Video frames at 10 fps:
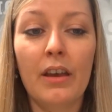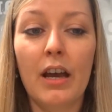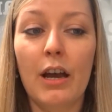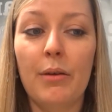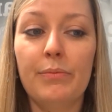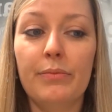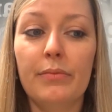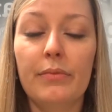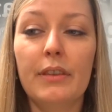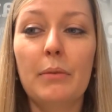
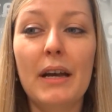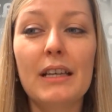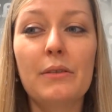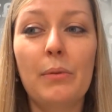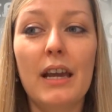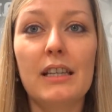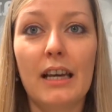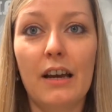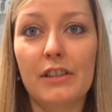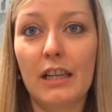The best way to
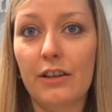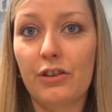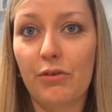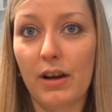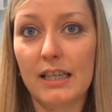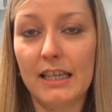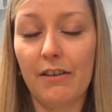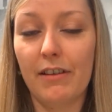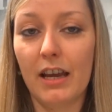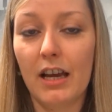have selection
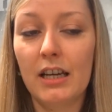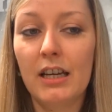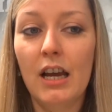criteria